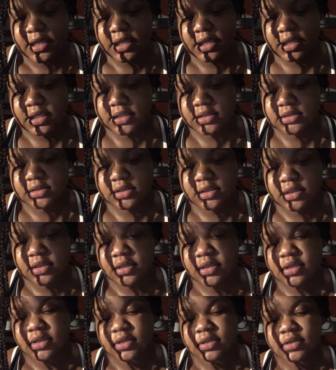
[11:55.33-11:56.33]
It
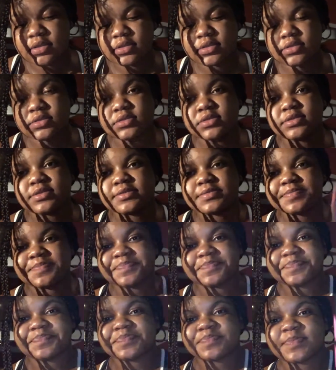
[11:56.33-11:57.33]
is
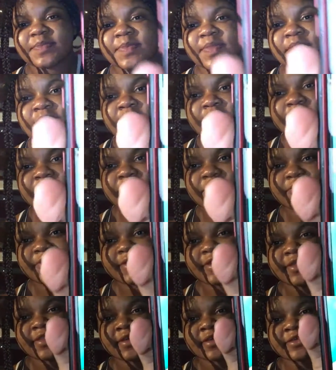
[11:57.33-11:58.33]

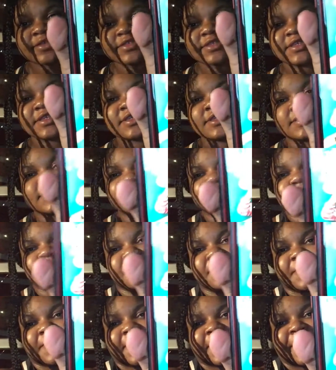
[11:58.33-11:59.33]
3:13
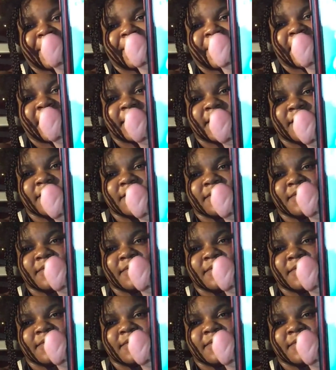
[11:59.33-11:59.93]
in